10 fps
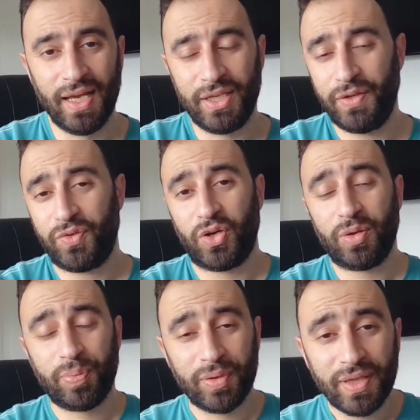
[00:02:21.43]
You've got to
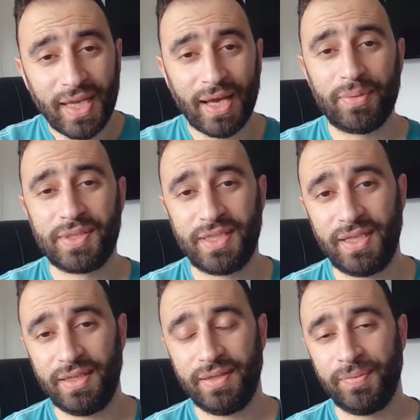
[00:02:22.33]
put the hours
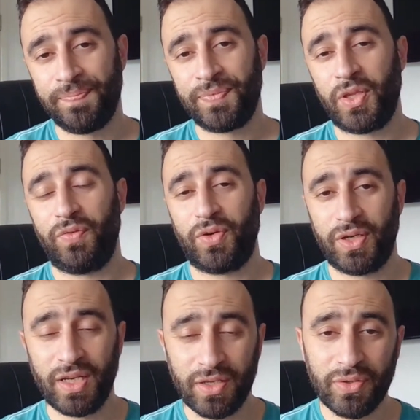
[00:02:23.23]
in, you've got to
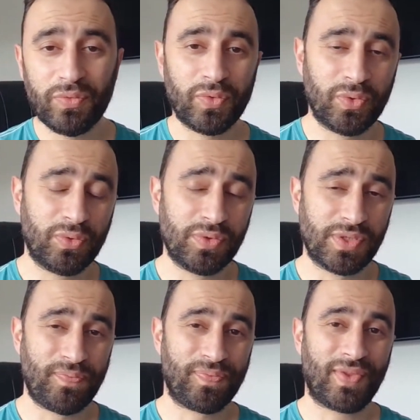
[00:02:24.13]
learn the
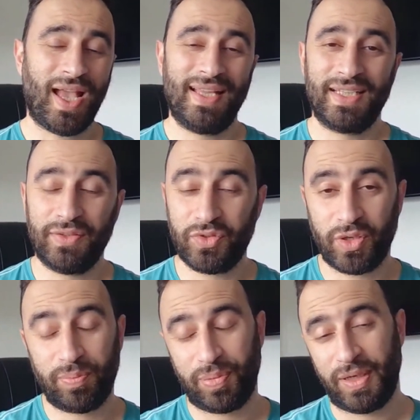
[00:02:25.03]
rules, and then you've got
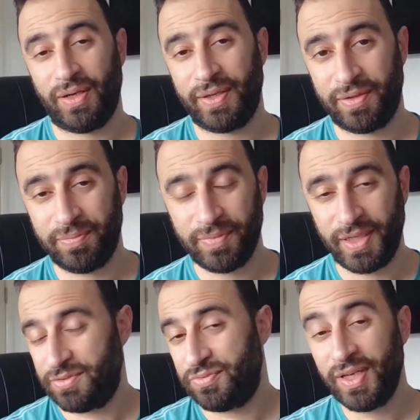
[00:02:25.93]
to apply them.
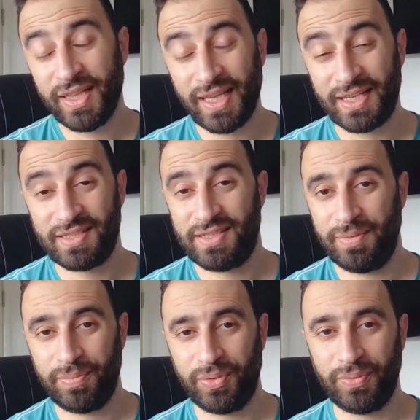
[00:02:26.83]
It's really that
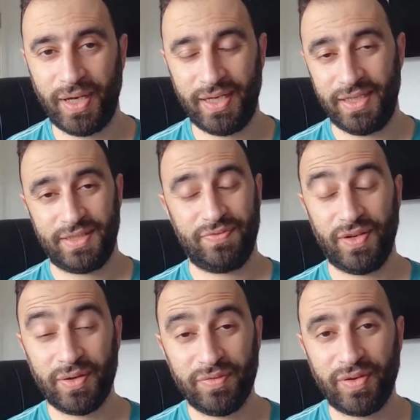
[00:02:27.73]
simple, and it's
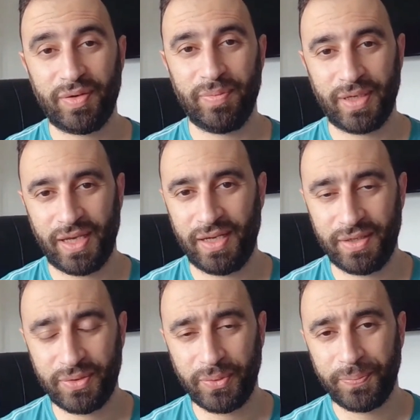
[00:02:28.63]
very, very
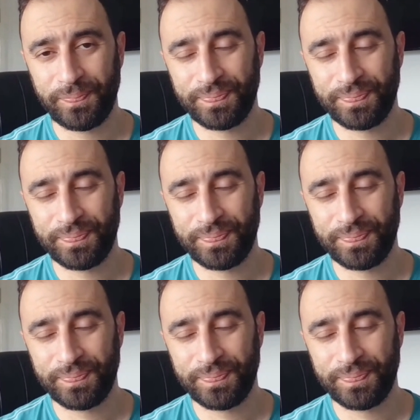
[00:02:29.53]
mechanical.